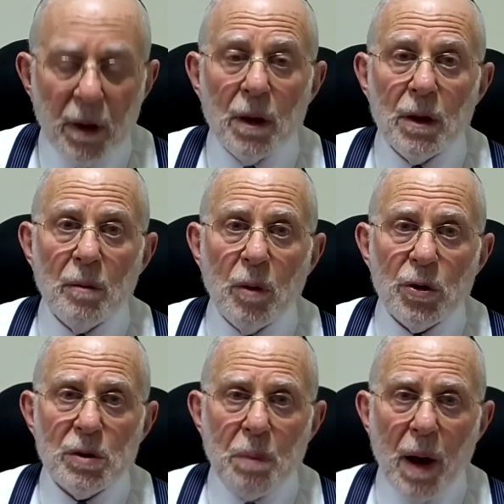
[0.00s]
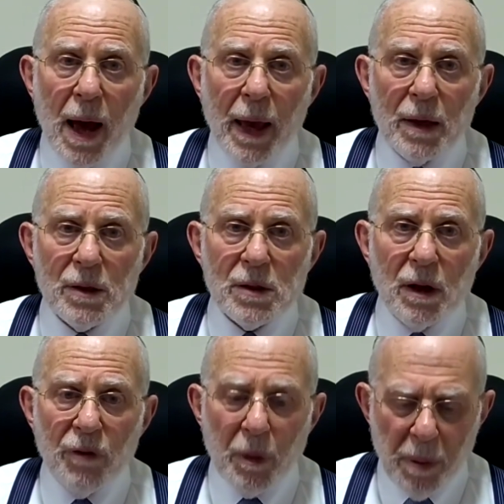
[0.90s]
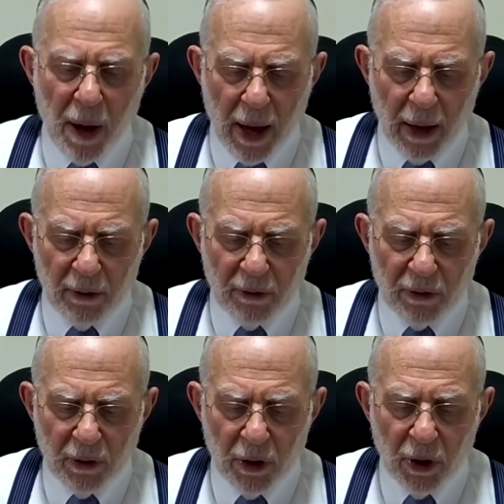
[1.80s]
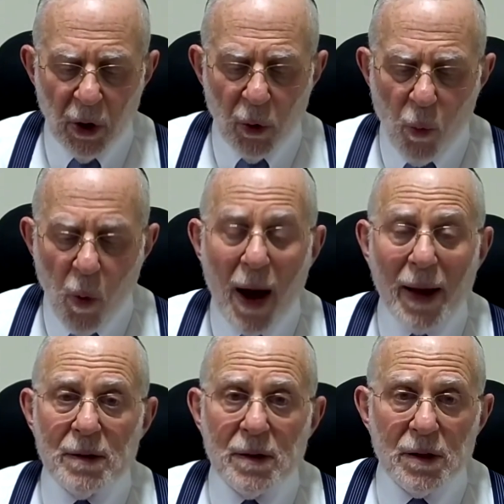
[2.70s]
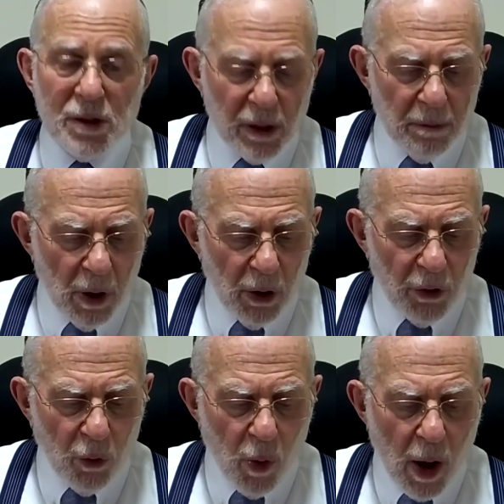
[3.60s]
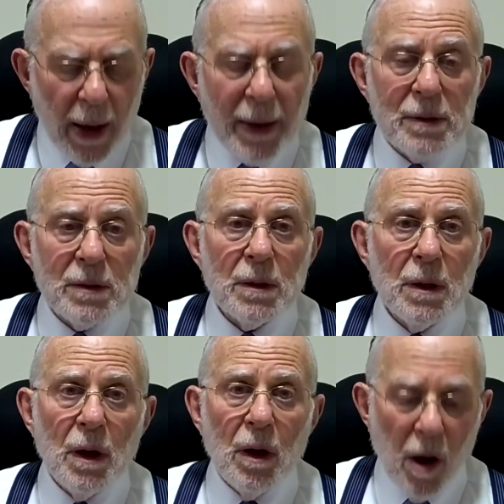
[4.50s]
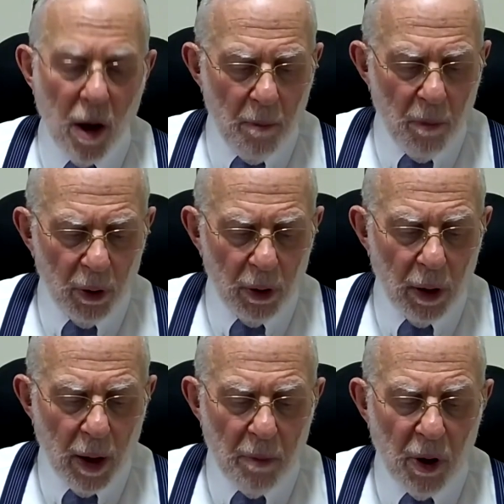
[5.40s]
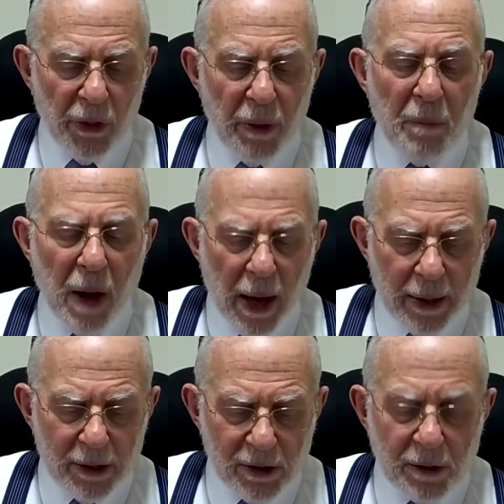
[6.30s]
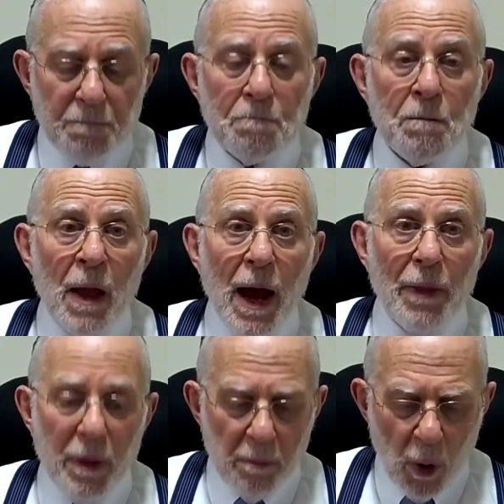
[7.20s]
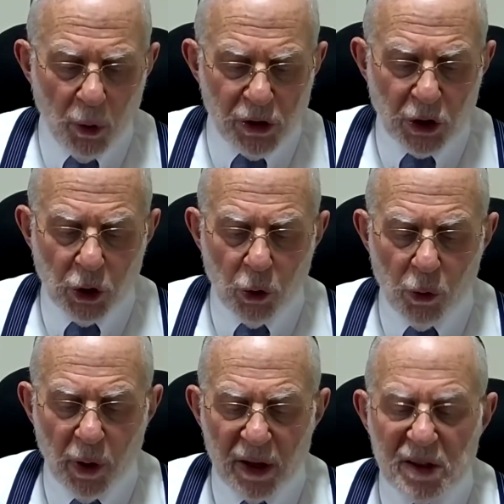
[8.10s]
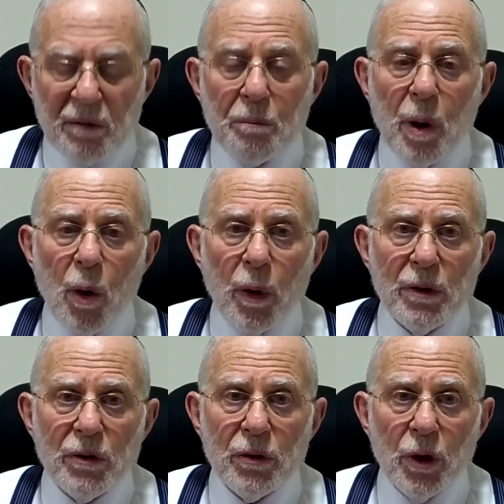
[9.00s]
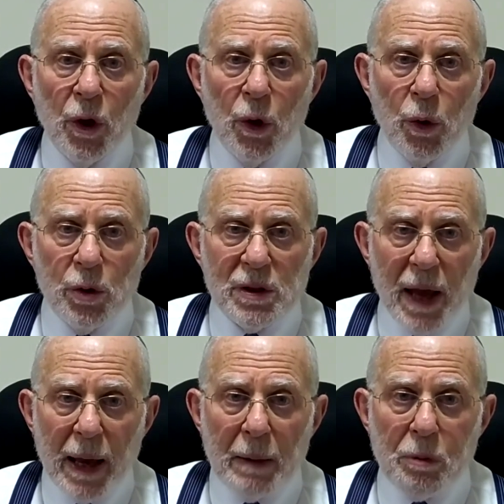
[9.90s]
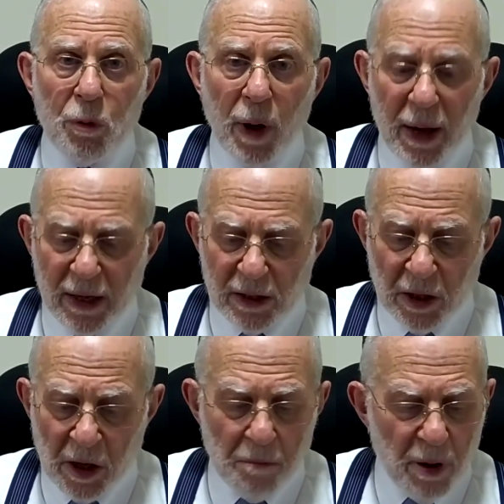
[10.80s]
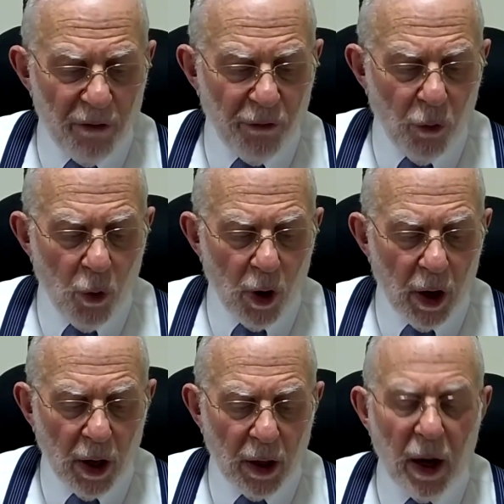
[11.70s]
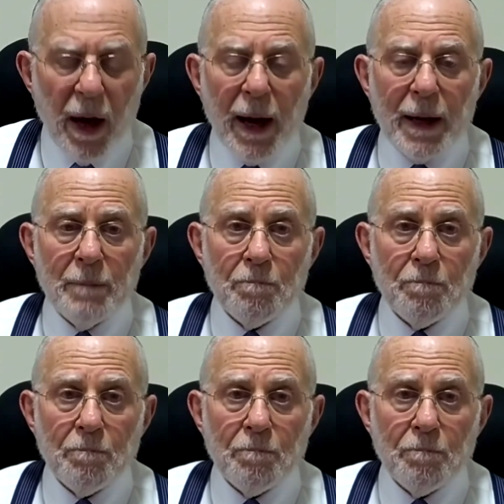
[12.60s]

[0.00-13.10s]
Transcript: the most pious of the pious, wisest among the wise, humble among the modest, and the most glorious of poets who sang praise before God.